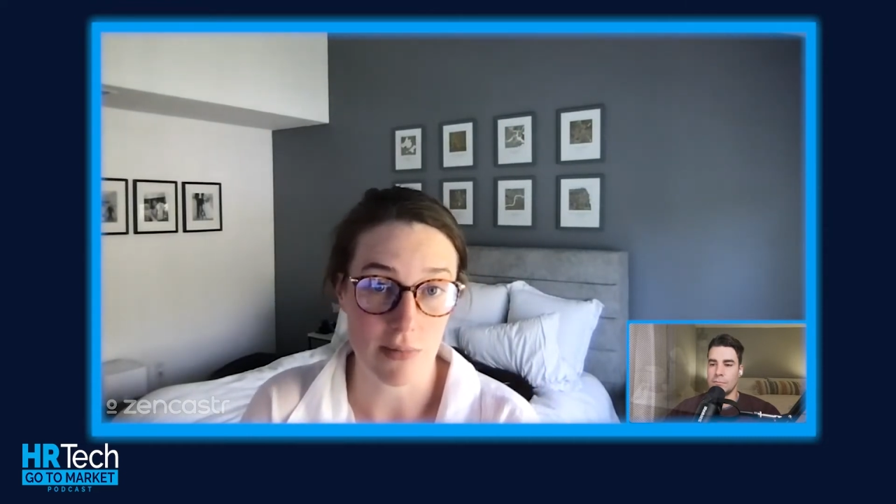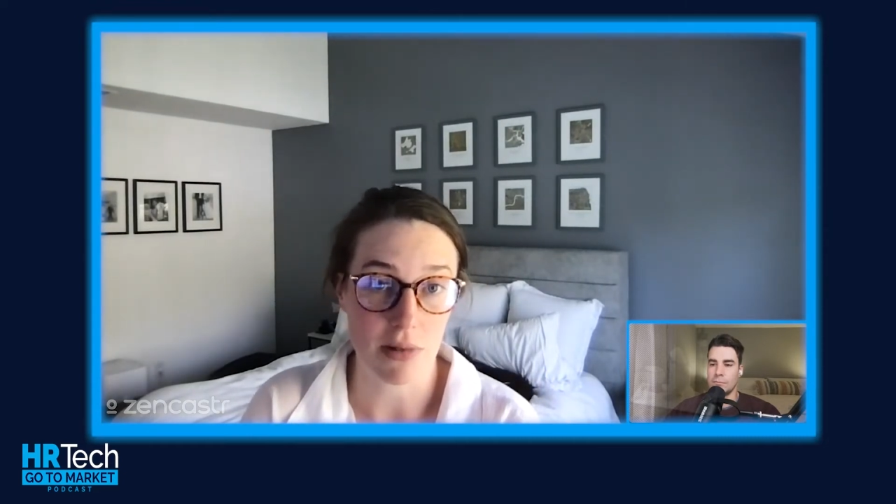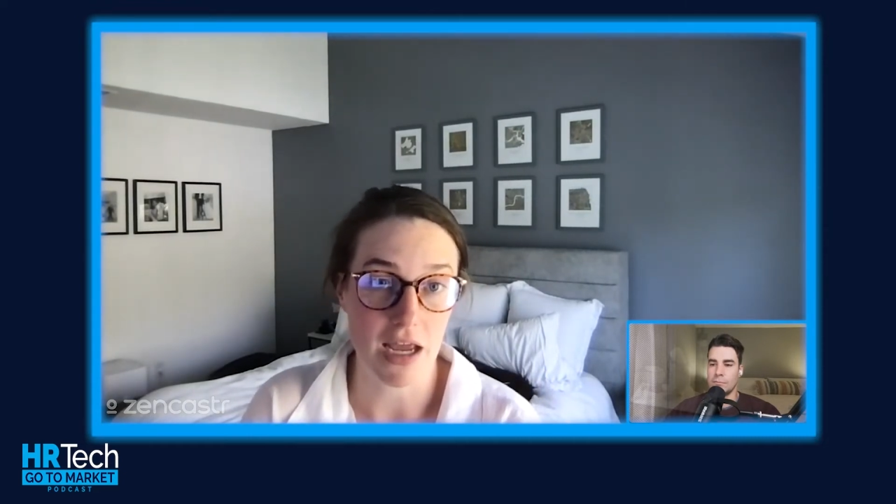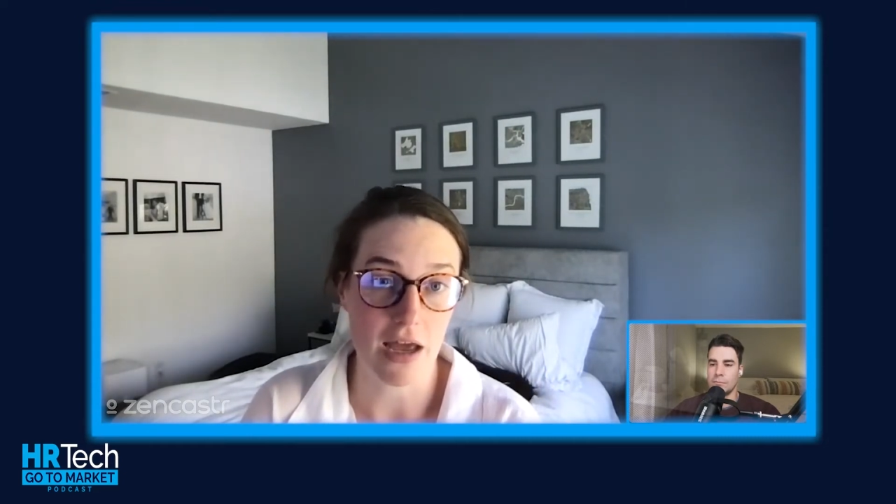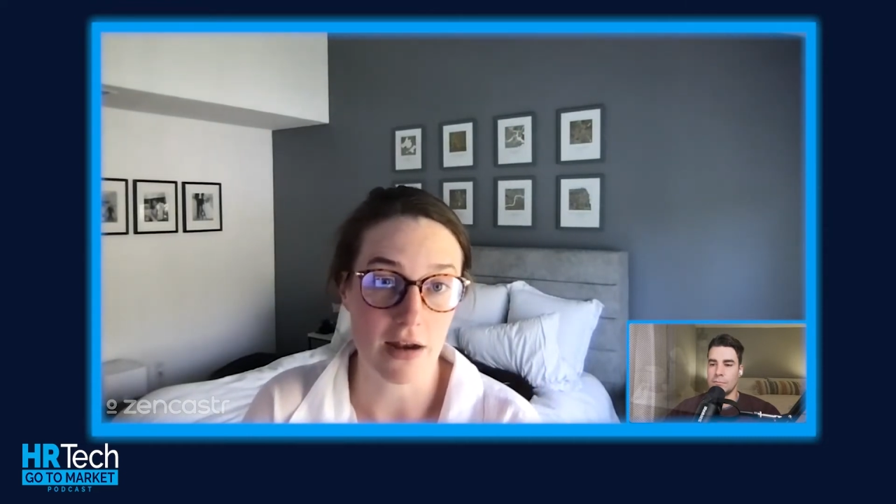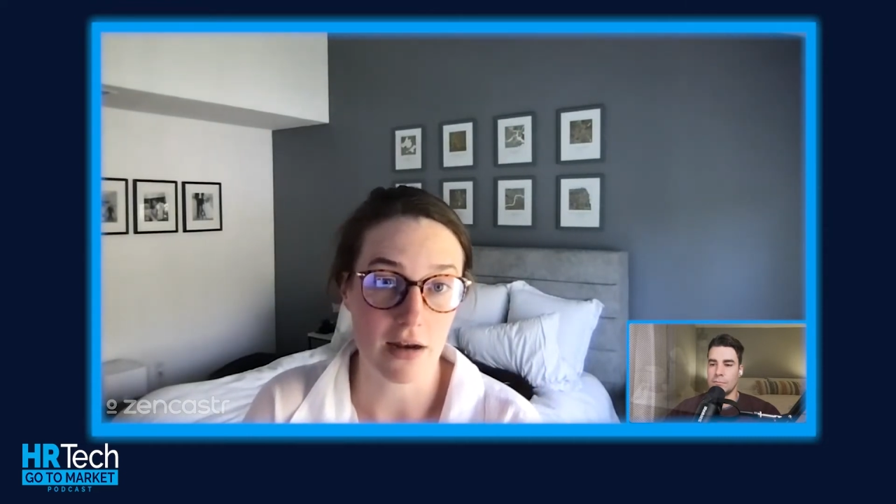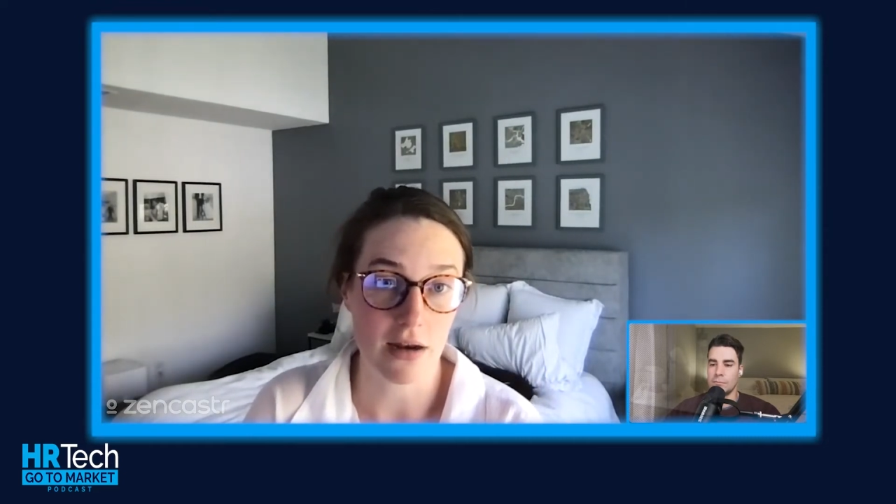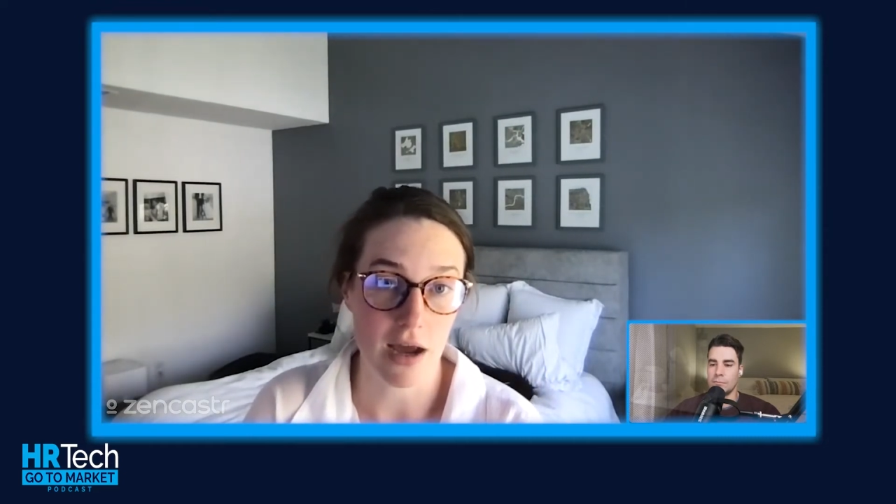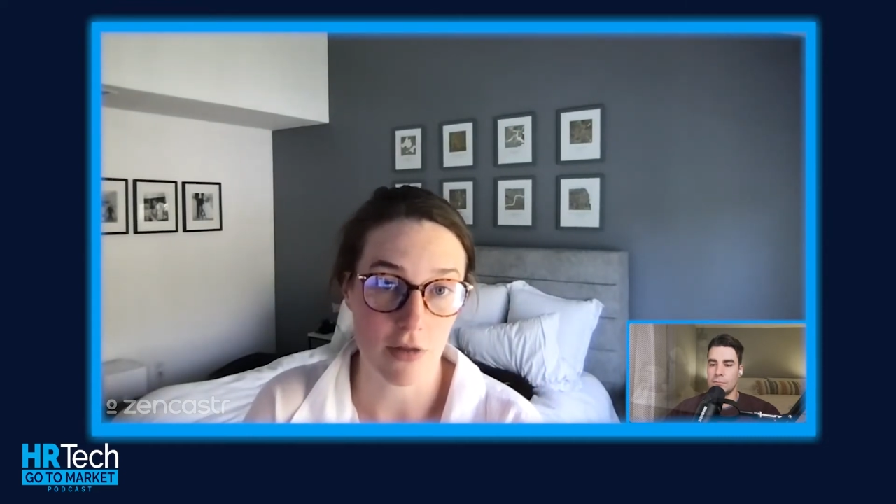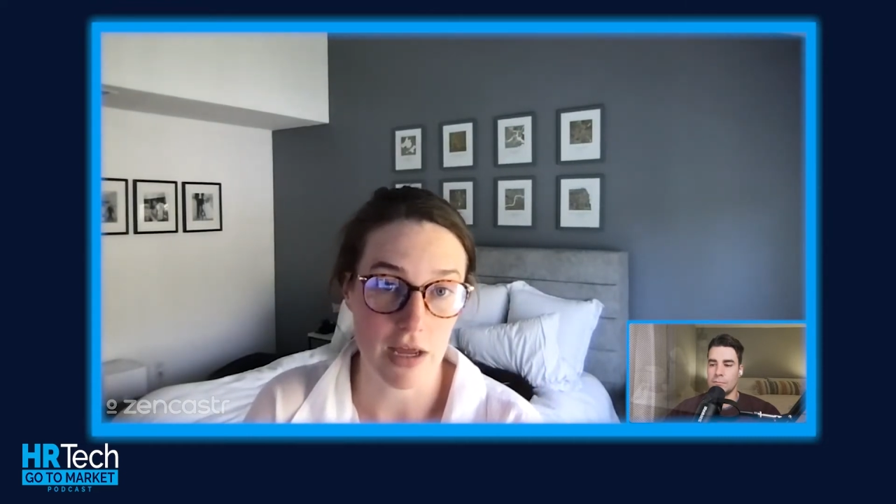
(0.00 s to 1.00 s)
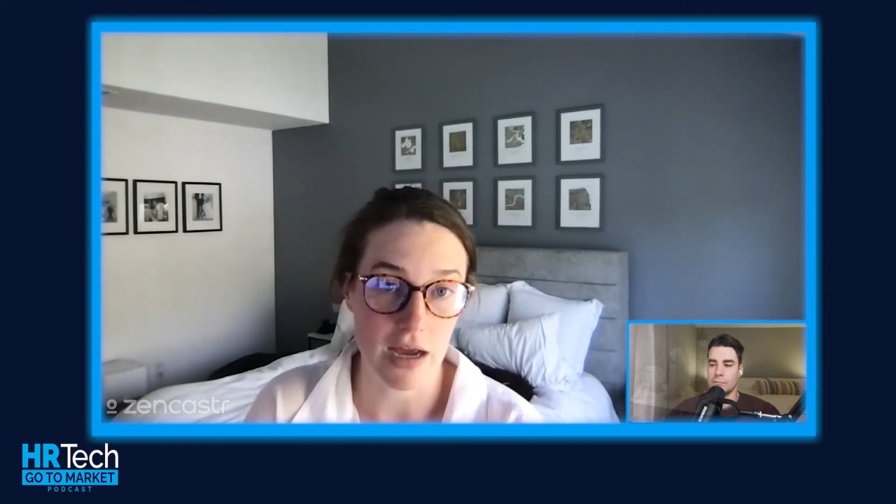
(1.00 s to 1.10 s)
plan and how they